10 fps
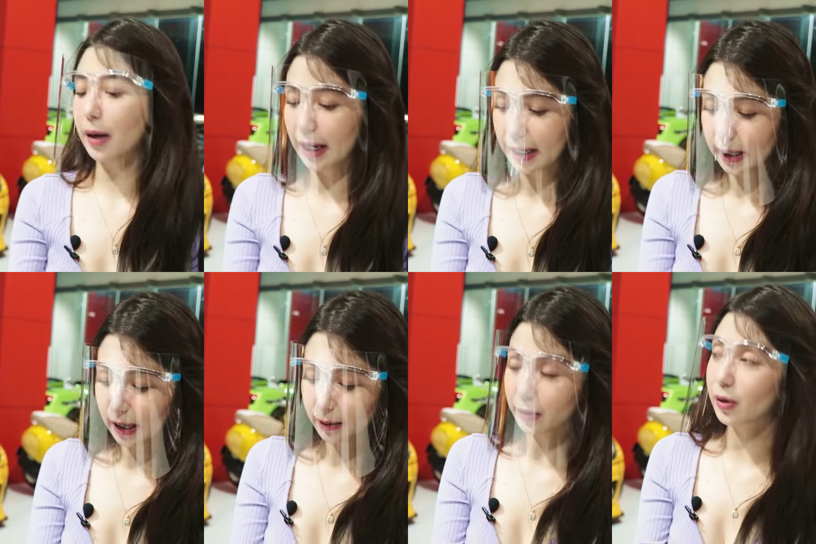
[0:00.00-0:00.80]
I
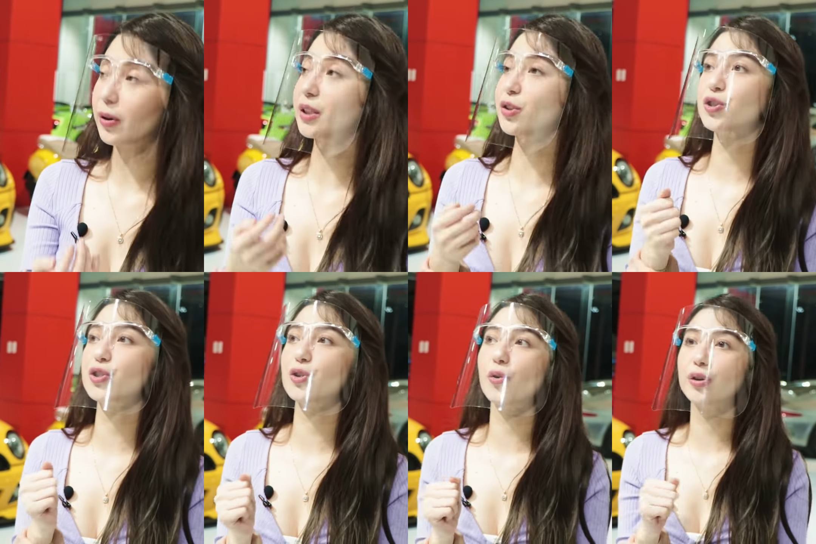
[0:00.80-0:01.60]
am going to
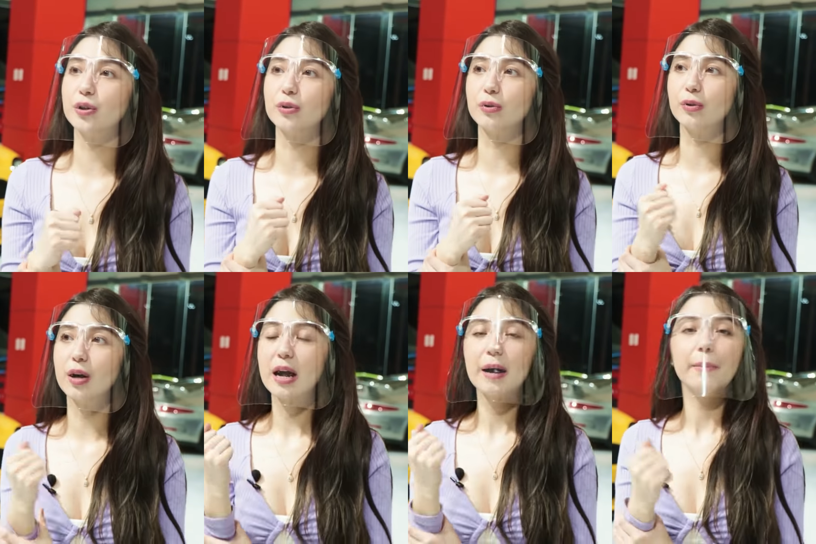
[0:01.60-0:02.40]
show
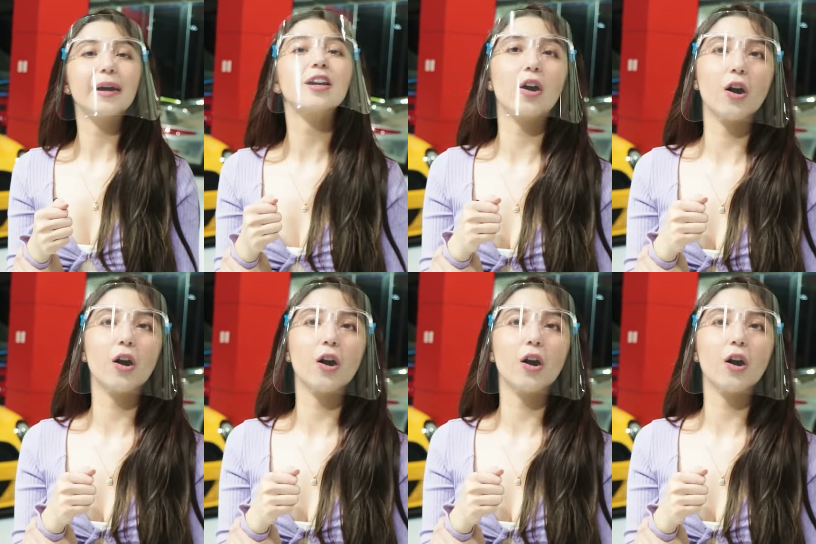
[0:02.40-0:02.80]
you my